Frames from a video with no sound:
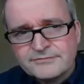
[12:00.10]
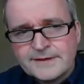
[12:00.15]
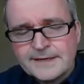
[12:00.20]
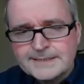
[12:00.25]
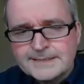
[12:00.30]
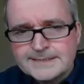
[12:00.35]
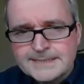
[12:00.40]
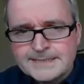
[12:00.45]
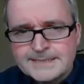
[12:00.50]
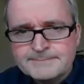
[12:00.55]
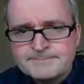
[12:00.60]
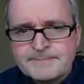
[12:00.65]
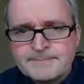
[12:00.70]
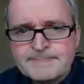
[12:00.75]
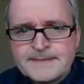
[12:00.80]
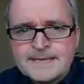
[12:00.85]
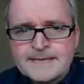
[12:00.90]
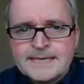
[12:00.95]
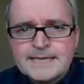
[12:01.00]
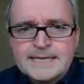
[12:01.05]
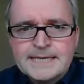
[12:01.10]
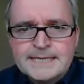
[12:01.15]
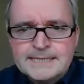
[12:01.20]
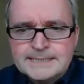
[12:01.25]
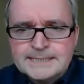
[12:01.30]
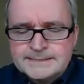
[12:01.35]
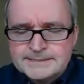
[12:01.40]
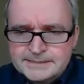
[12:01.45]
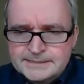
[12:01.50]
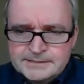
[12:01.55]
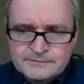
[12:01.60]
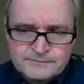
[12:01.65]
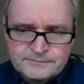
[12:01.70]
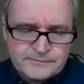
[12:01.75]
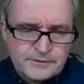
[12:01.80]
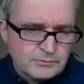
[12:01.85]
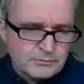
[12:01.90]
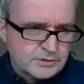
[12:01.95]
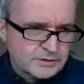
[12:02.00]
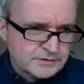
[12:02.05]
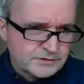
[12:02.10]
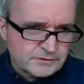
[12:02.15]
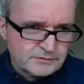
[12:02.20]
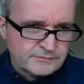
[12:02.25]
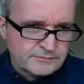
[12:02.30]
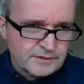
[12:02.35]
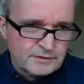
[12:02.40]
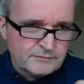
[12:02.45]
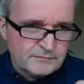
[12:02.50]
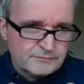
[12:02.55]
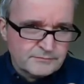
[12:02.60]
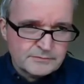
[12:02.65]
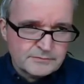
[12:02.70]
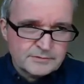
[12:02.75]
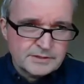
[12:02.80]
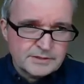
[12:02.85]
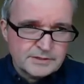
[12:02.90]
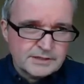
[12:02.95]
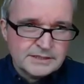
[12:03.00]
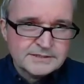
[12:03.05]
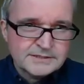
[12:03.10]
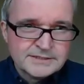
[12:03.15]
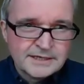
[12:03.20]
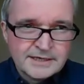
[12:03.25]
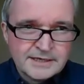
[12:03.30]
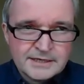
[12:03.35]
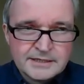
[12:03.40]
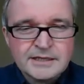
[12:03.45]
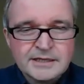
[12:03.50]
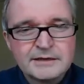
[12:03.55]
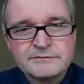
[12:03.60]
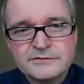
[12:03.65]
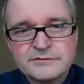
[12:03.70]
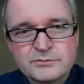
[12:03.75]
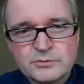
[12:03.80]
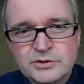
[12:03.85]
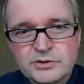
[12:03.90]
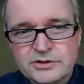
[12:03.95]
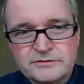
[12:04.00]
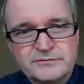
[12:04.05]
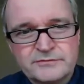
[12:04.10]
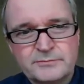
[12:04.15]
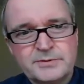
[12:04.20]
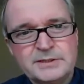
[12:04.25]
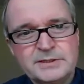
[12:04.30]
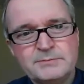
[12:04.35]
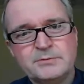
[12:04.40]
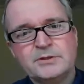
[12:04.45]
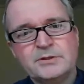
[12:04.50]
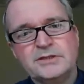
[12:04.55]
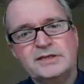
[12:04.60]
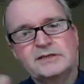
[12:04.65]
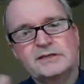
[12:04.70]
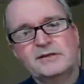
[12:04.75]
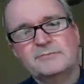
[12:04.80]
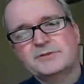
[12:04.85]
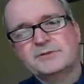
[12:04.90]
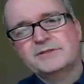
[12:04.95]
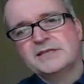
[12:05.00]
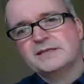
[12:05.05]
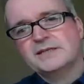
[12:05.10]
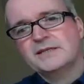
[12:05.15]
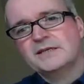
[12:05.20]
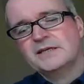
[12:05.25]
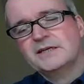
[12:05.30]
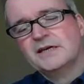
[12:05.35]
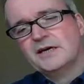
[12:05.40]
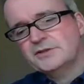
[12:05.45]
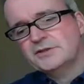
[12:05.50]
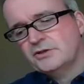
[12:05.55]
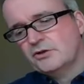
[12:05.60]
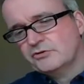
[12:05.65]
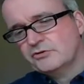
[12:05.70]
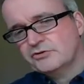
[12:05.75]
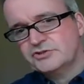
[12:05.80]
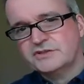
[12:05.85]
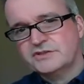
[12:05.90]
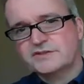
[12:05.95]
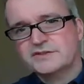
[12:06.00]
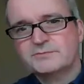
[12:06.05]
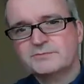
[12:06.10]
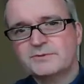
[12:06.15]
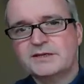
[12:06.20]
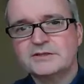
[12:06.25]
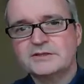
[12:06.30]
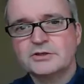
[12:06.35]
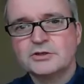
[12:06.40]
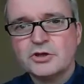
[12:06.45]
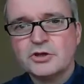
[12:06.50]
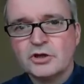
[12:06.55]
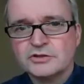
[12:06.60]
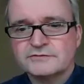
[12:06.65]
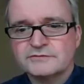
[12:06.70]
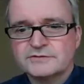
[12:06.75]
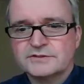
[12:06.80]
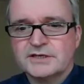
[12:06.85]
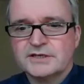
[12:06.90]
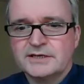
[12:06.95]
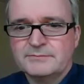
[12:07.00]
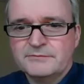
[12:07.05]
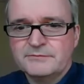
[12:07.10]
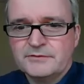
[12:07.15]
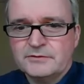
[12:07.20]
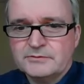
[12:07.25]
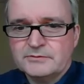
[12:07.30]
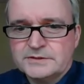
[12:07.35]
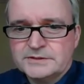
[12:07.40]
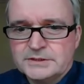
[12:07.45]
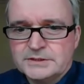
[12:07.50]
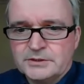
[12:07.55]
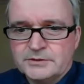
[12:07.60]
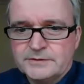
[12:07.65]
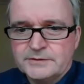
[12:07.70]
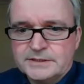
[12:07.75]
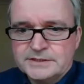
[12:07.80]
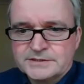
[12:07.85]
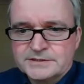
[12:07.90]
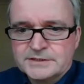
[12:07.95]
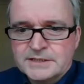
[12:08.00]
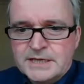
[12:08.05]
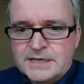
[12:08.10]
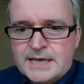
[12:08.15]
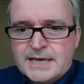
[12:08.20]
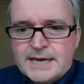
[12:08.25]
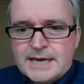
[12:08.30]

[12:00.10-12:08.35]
failure is the focus of entire life's work for people, and particularly cardiologists spend a lot of time focusing on this.